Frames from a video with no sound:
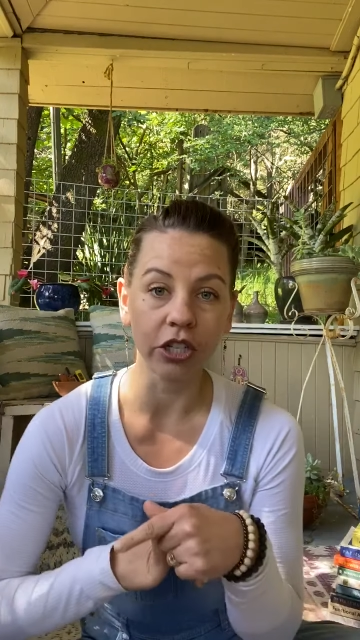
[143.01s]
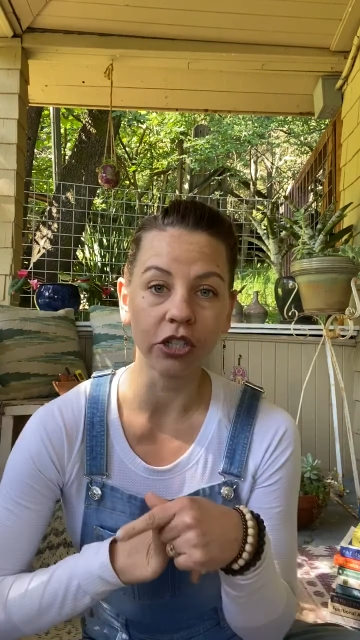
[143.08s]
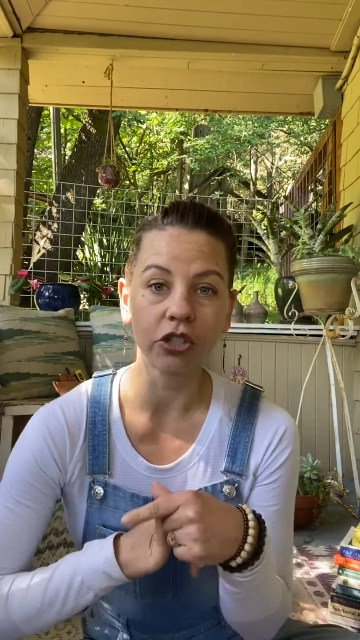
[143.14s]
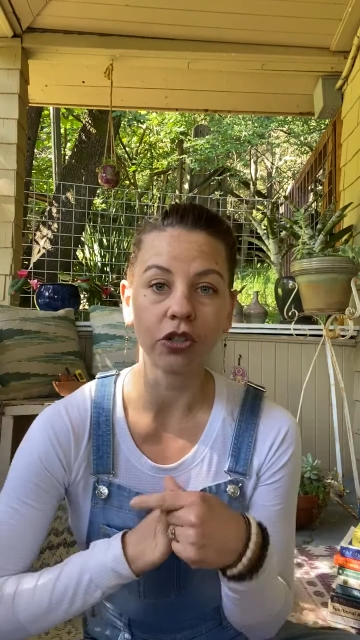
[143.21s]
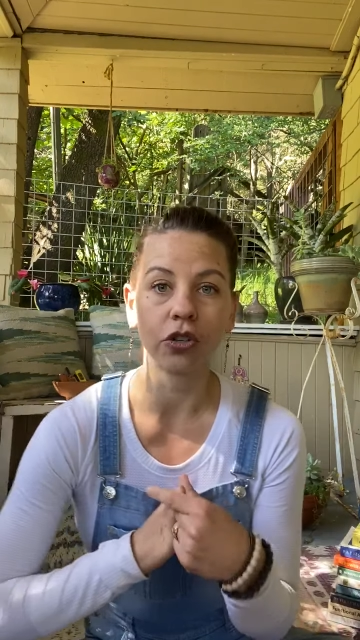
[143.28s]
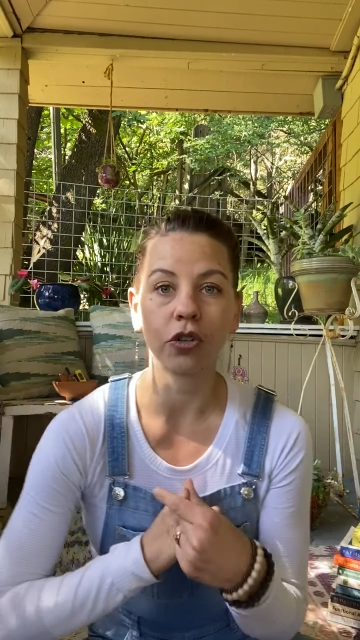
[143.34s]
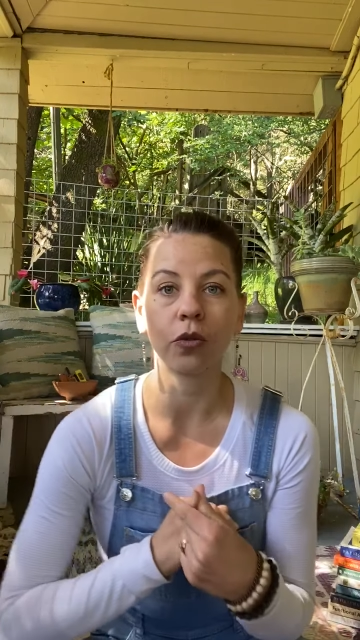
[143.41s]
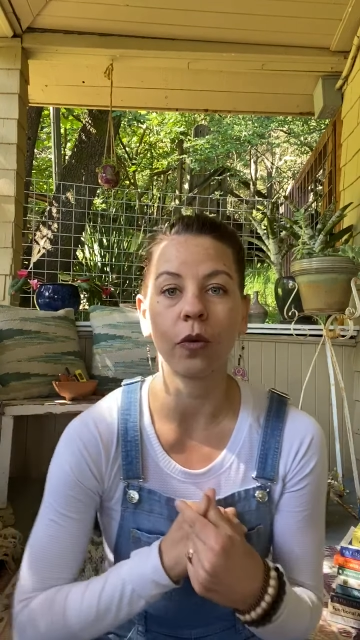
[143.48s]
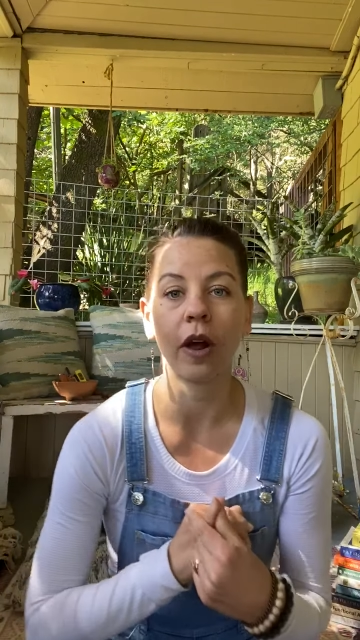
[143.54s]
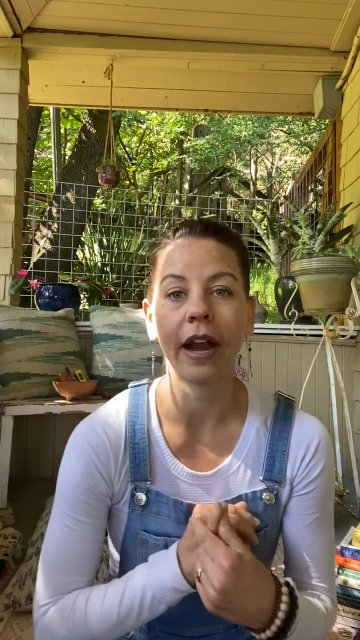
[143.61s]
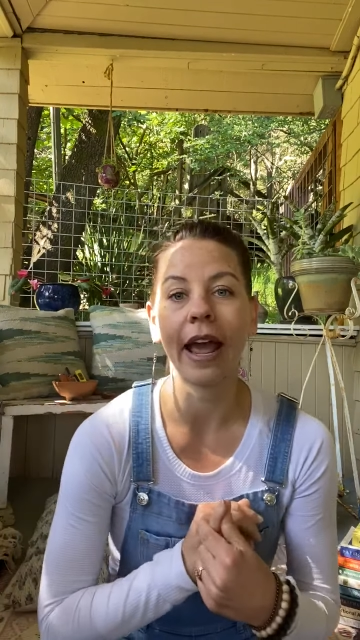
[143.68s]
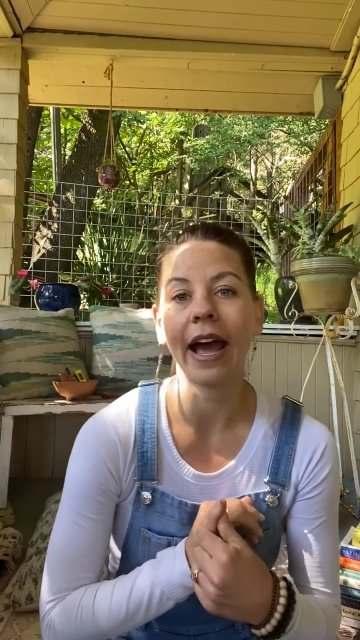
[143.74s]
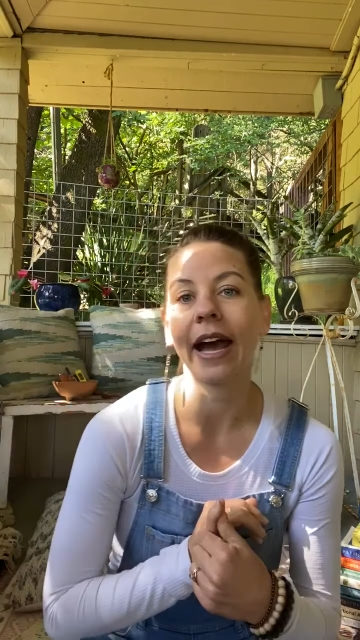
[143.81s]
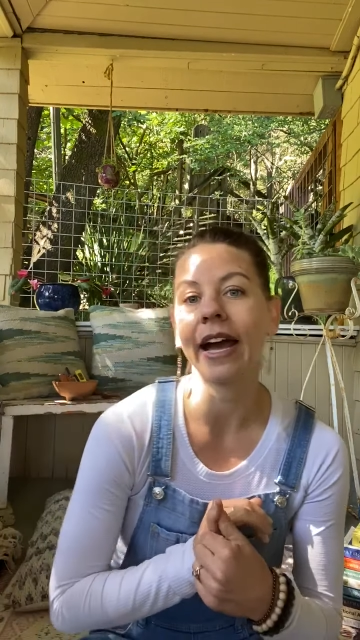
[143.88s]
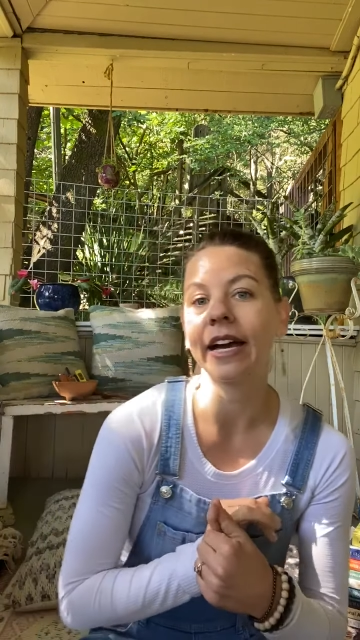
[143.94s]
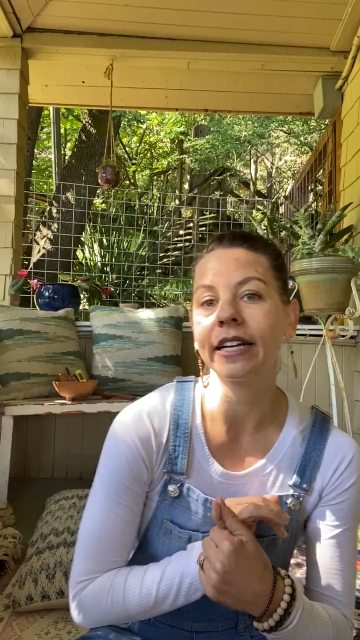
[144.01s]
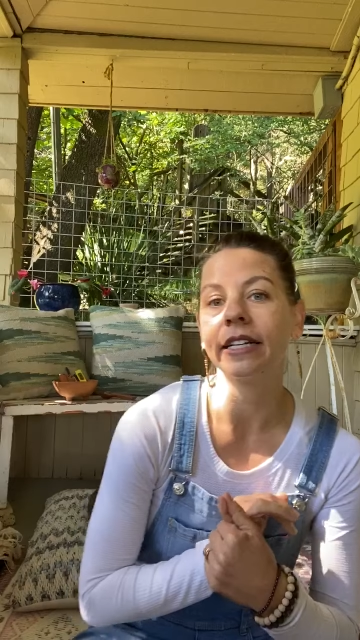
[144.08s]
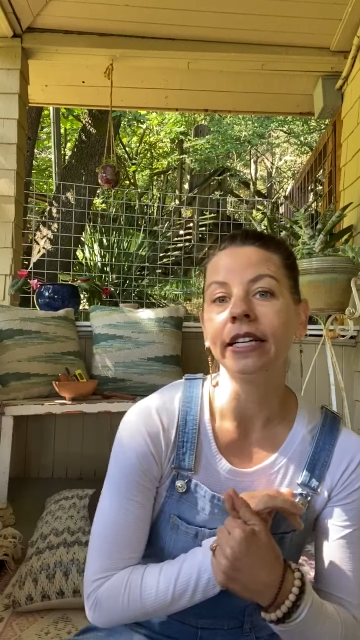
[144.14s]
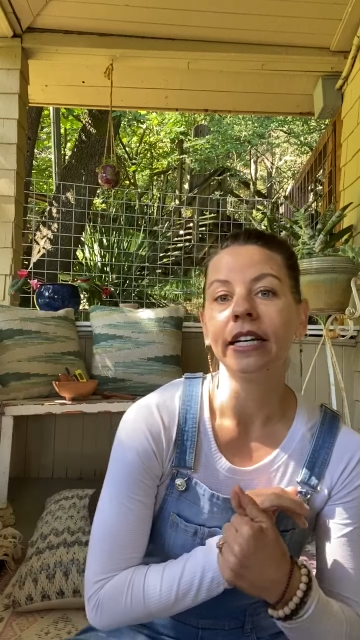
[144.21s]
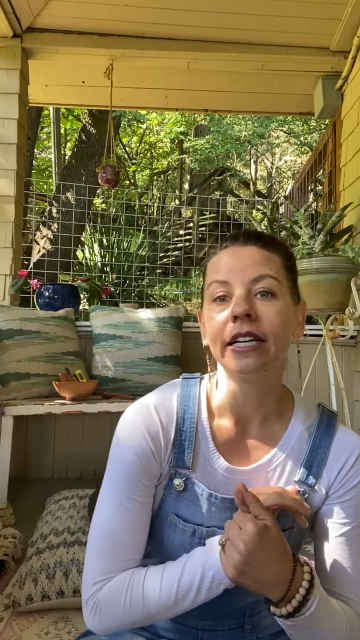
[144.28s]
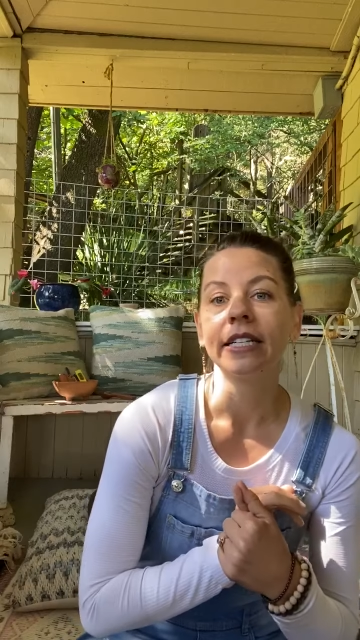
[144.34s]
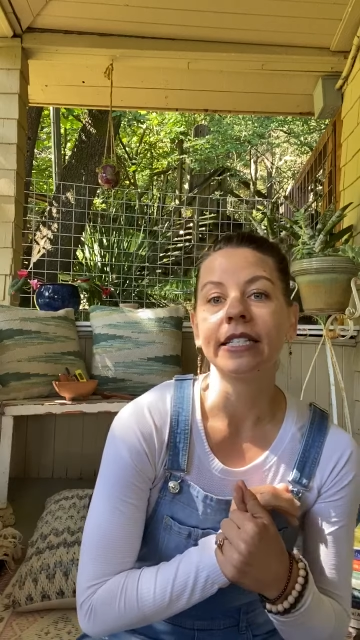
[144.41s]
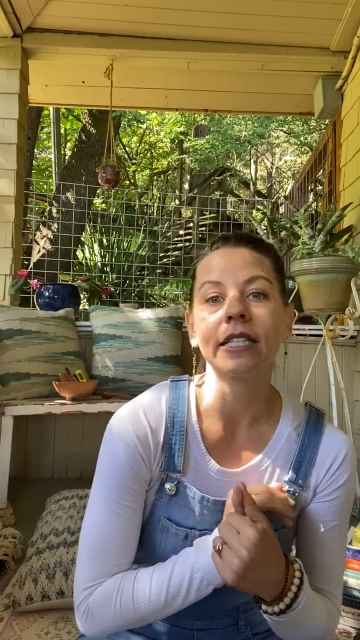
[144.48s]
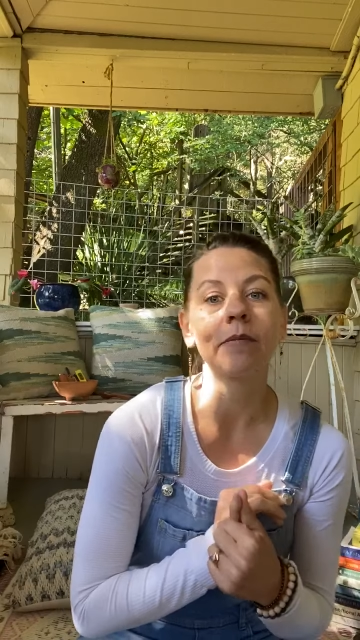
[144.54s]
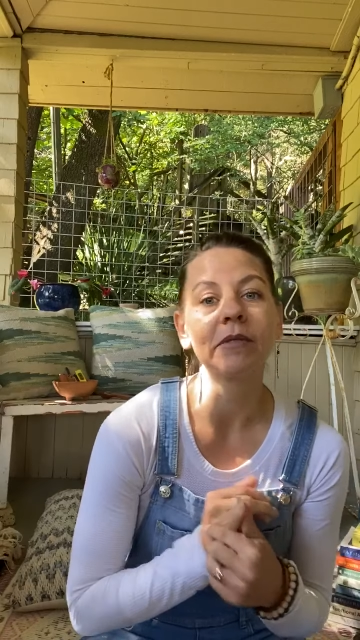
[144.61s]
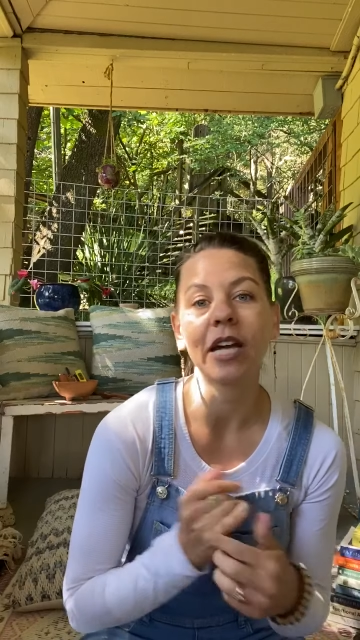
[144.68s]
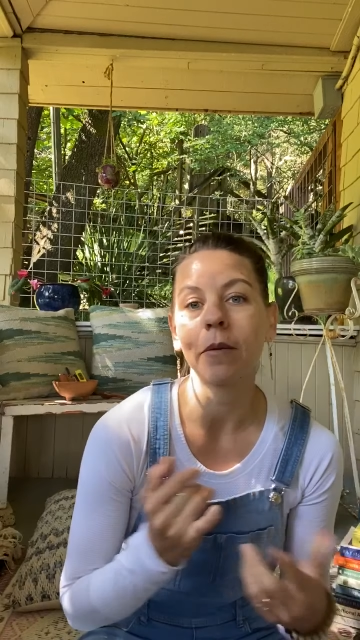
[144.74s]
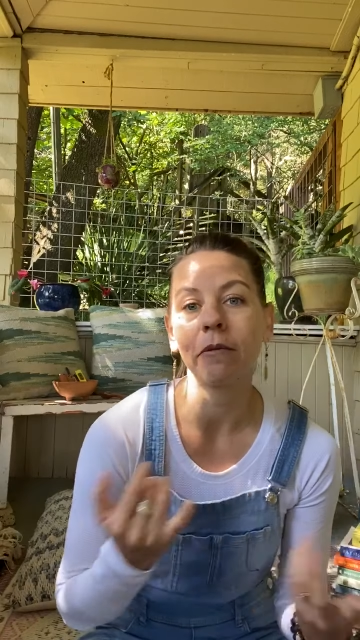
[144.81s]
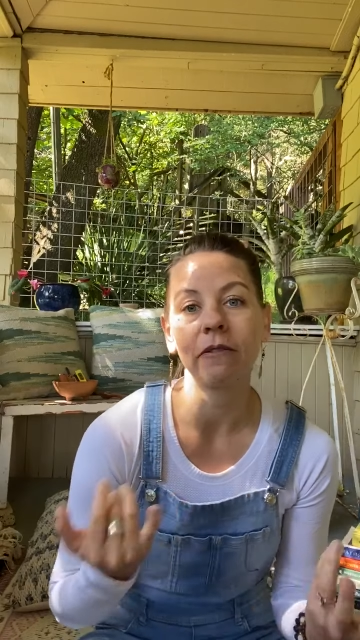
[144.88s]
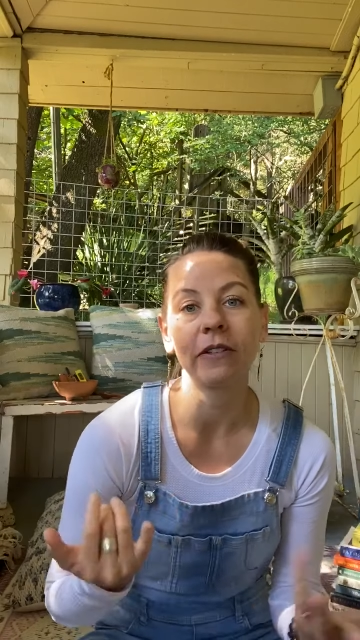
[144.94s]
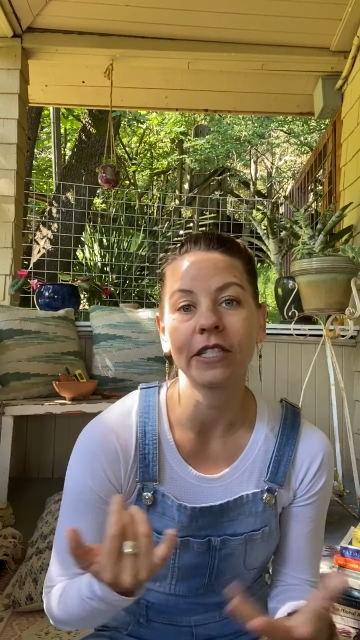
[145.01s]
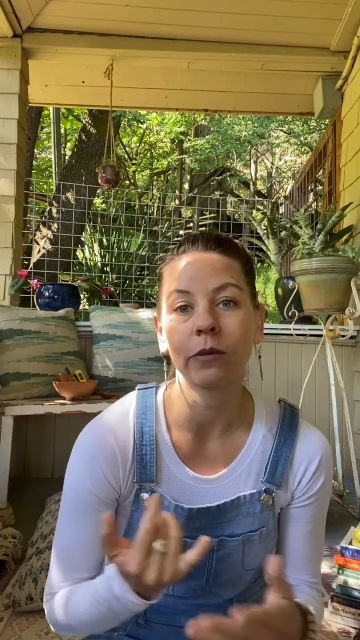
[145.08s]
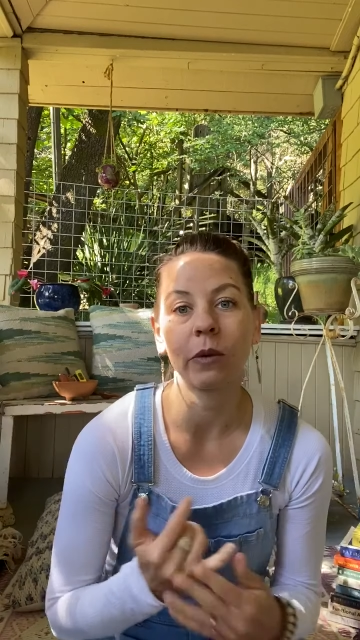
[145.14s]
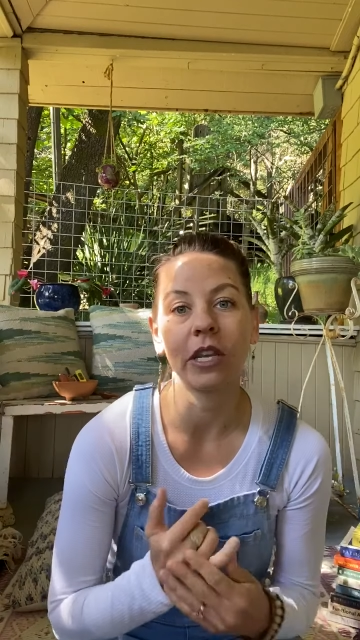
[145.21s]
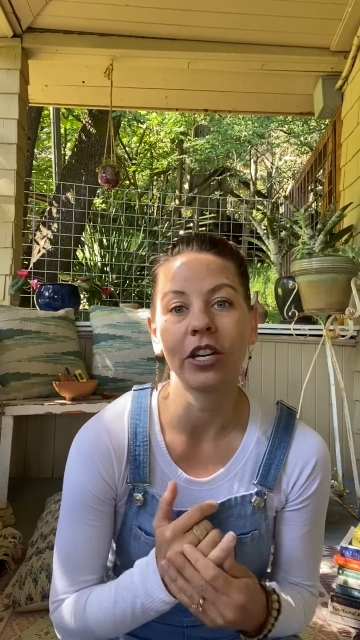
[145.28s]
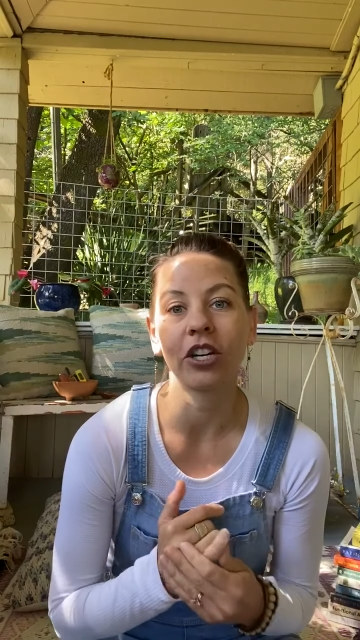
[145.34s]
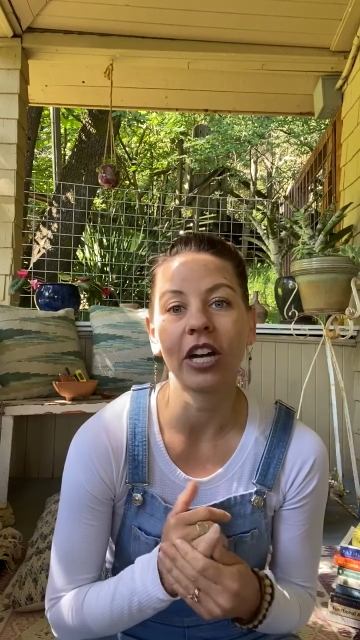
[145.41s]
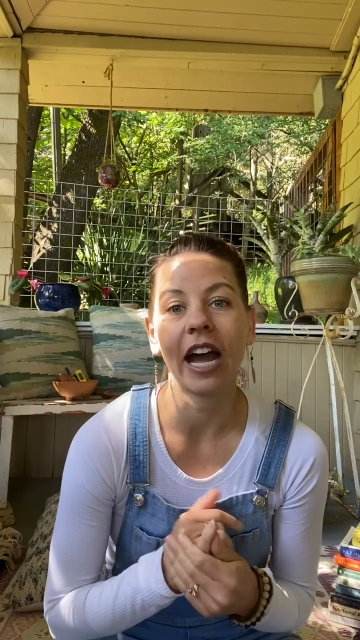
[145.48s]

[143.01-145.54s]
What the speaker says: So you want to add some type of a sweetener.